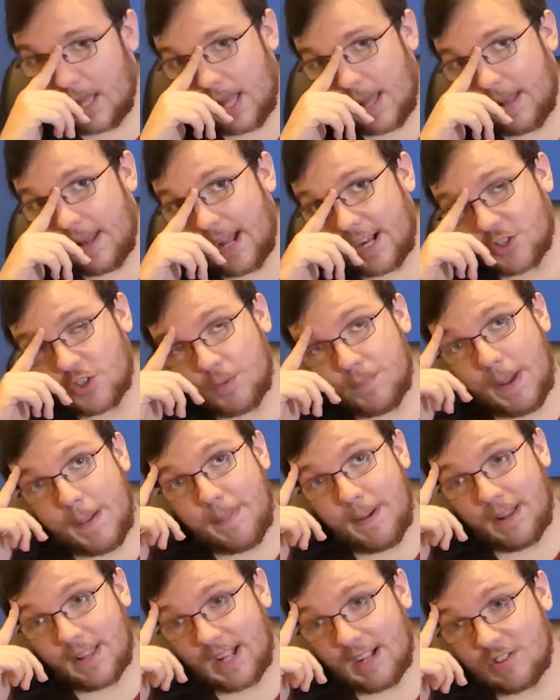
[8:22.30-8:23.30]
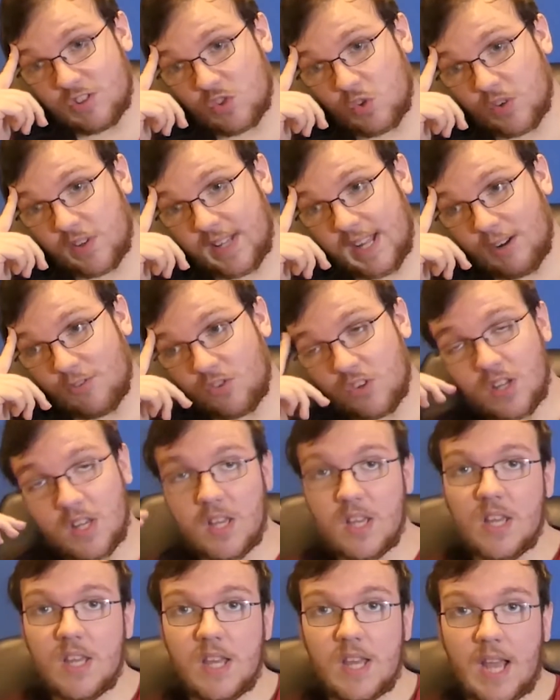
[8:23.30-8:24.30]
an actual PayPal account sorted out
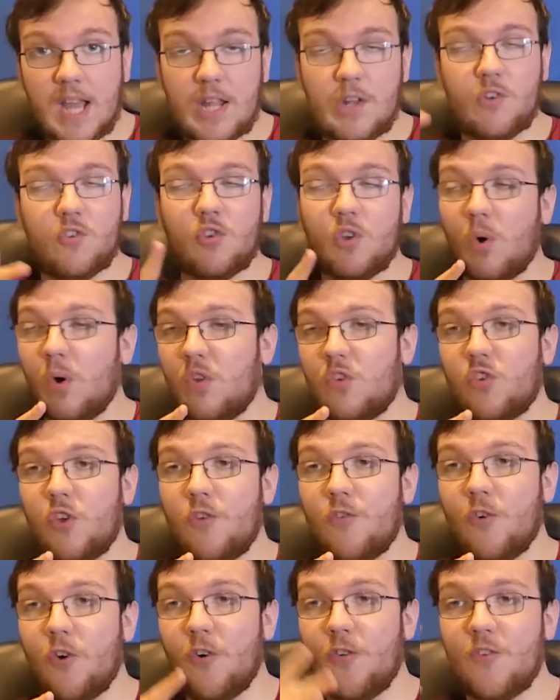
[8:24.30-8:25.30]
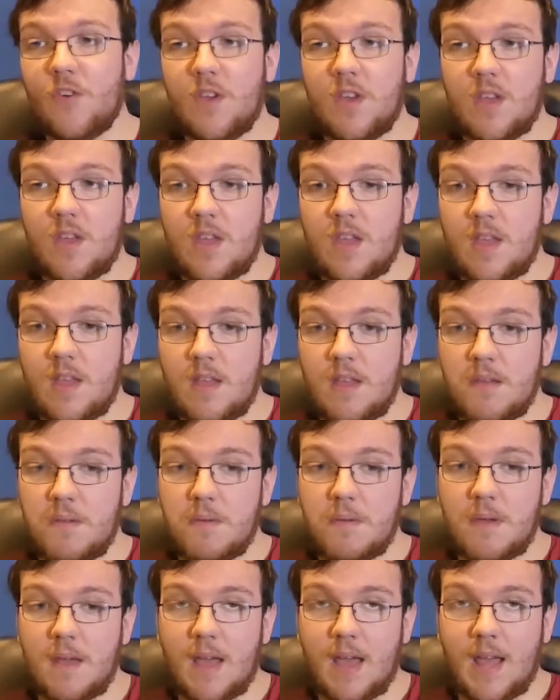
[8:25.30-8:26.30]
and so on and so forth.
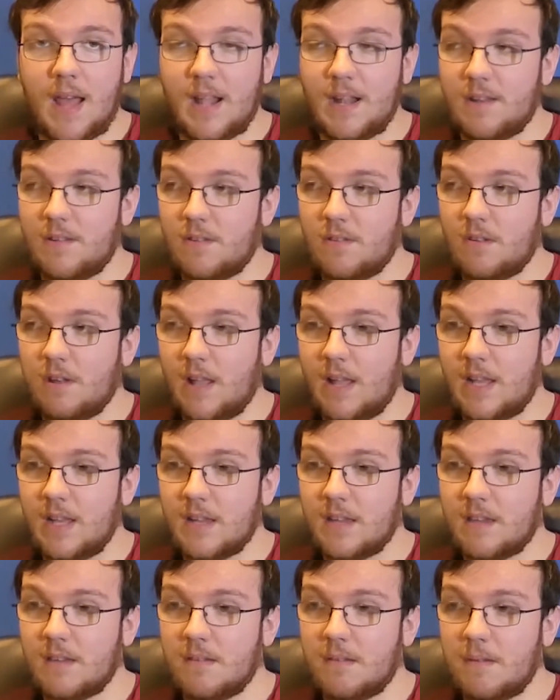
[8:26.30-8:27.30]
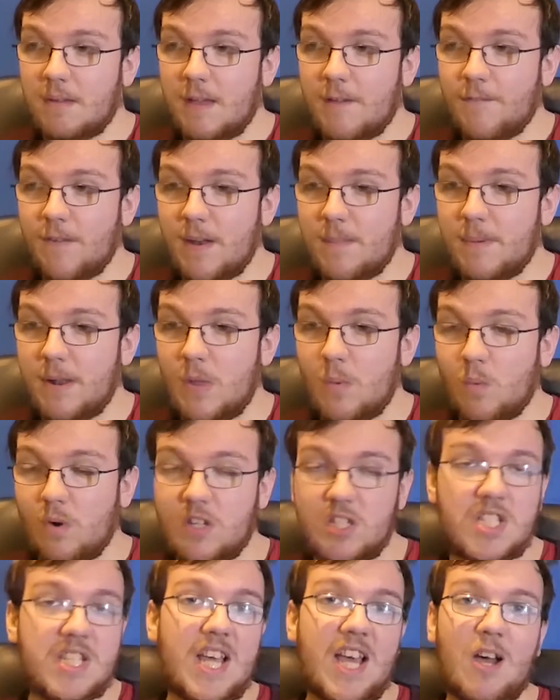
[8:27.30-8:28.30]
And like, if anybody
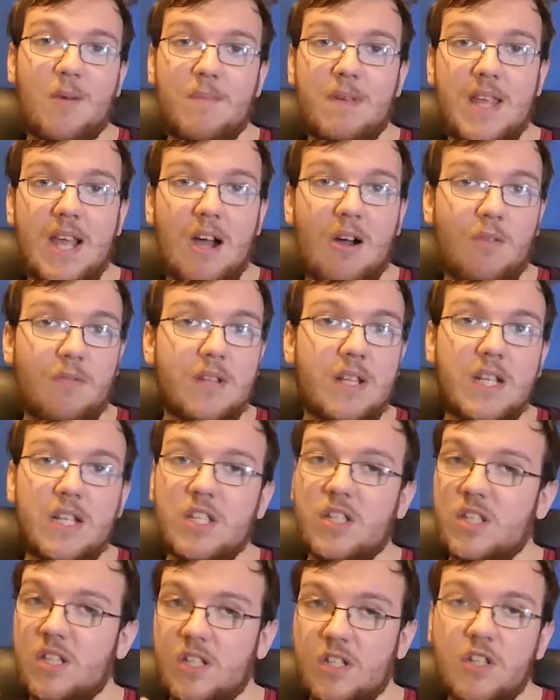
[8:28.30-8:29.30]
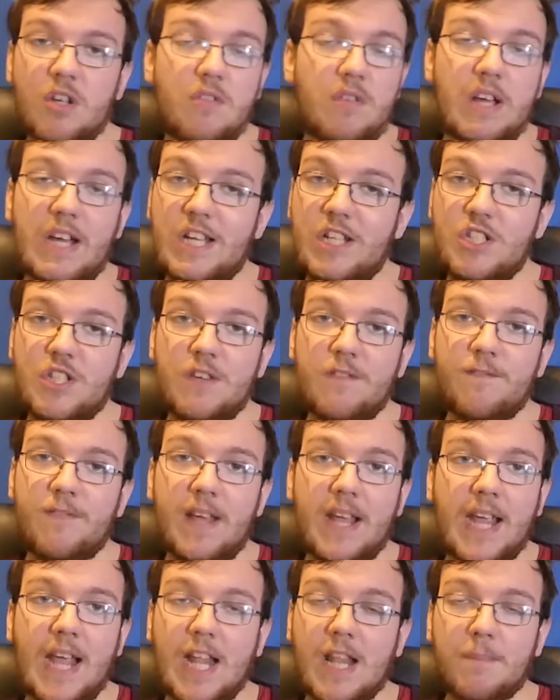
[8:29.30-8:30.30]
wants to help me out, then there's a donation
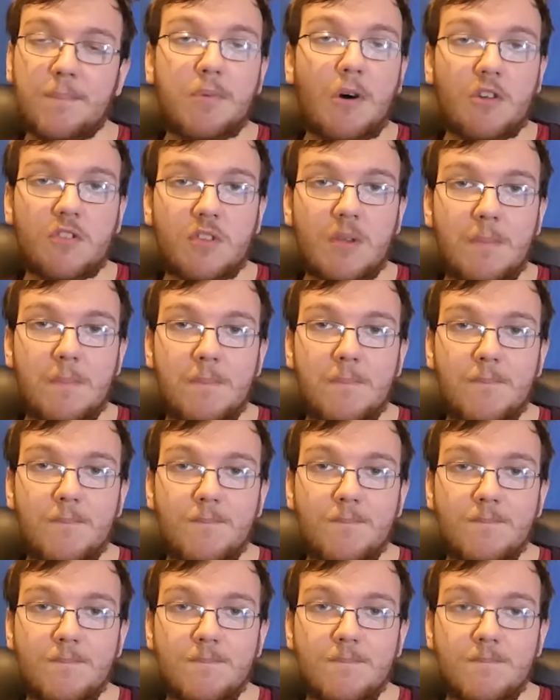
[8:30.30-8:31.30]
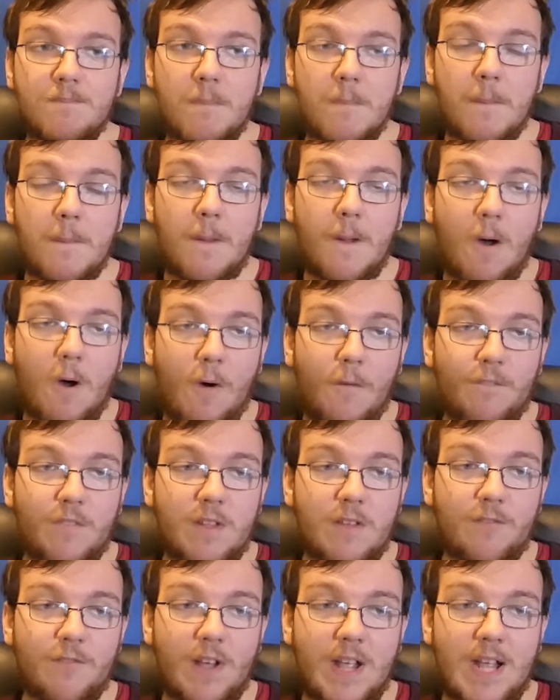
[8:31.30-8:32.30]
thing at the bottom of
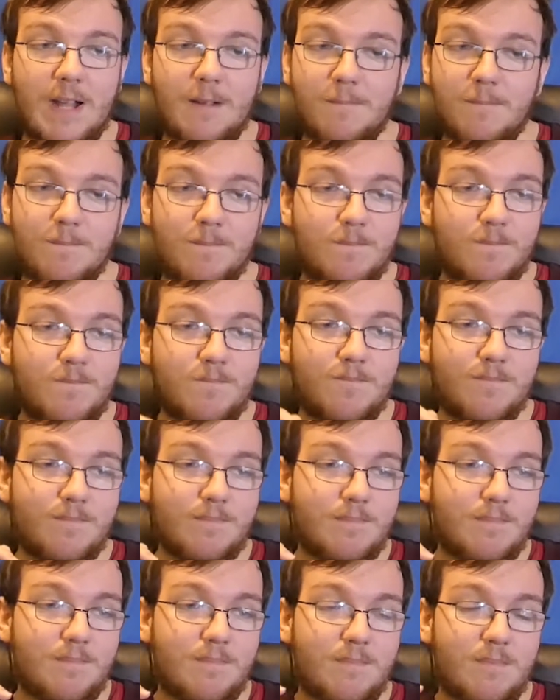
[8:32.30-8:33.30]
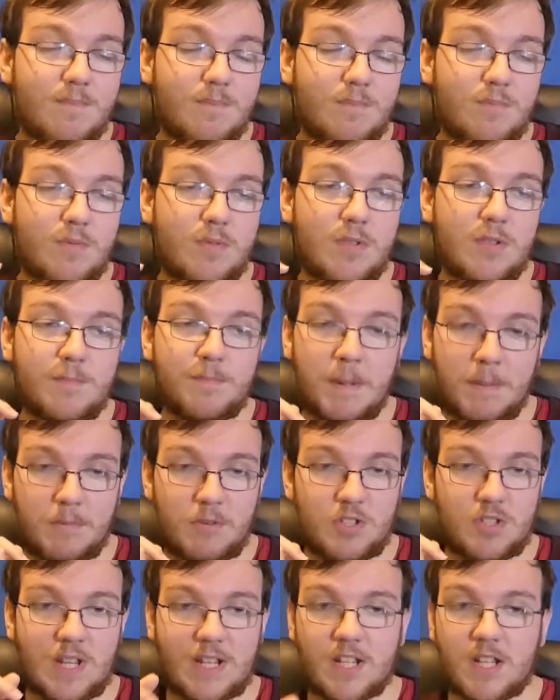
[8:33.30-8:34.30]
the thing. People
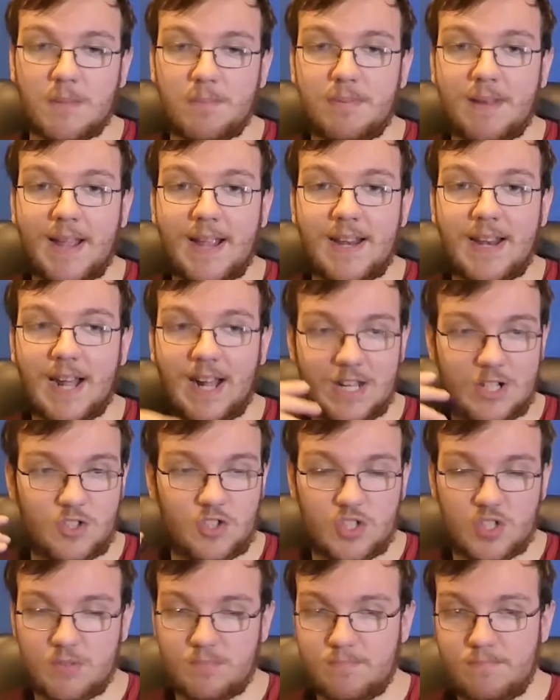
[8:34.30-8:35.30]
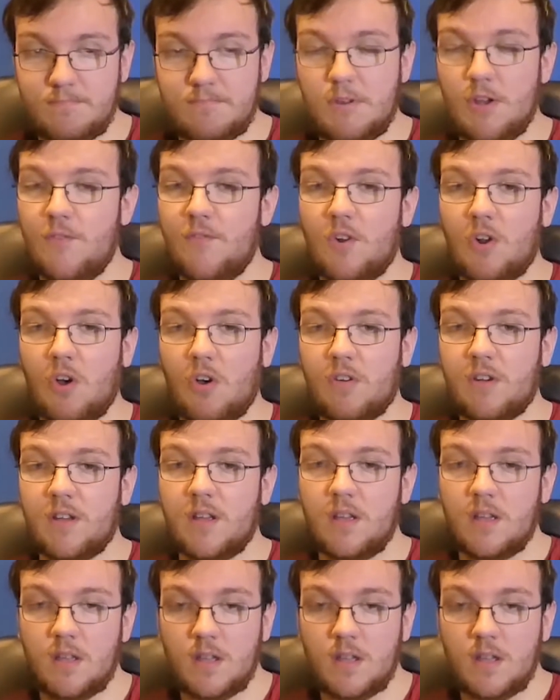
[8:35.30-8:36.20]
just like to complain, I just move along.